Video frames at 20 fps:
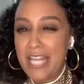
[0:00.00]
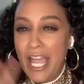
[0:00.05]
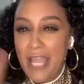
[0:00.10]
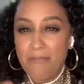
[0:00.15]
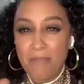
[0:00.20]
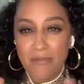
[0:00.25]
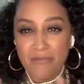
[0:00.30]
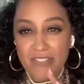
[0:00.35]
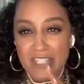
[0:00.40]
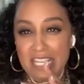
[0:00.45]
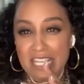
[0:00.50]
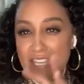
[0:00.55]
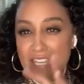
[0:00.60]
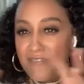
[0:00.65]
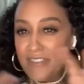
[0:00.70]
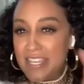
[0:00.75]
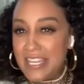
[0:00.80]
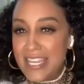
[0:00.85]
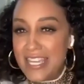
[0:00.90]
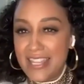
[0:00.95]
the type of
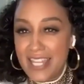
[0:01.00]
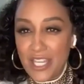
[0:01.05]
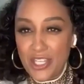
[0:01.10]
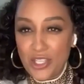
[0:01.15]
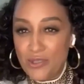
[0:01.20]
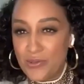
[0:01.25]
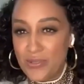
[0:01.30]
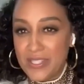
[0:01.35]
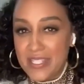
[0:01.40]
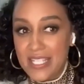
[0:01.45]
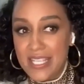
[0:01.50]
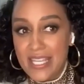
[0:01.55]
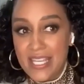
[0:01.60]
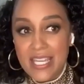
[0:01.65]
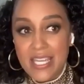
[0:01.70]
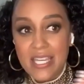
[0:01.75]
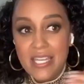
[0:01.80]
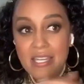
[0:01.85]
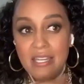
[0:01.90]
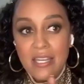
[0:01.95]
TV that you
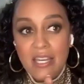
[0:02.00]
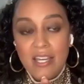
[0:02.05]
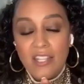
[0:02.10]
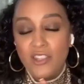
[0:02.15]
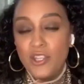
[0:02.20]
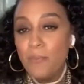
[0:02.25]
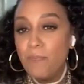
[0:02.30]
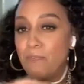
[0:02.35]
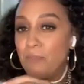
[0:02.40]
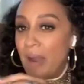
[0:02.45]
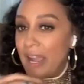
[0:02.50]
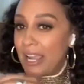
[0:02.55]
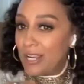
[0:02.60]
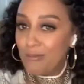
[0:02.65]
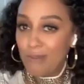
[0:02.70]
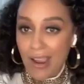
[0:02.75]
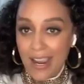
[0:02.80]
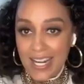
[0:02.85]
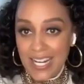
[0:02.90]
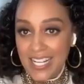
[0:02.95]
see, the
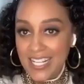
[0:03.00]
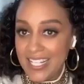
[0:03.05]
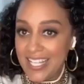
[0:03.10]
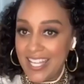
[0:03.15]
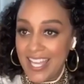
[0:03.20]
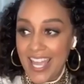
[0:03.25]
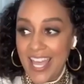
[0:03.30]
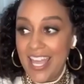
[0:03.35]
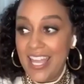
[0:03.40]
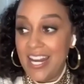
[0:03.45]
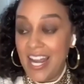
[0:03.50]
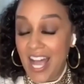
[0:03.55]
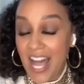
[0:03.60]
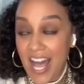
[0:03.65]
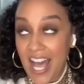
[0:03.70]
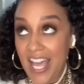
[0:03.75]
bike riding again.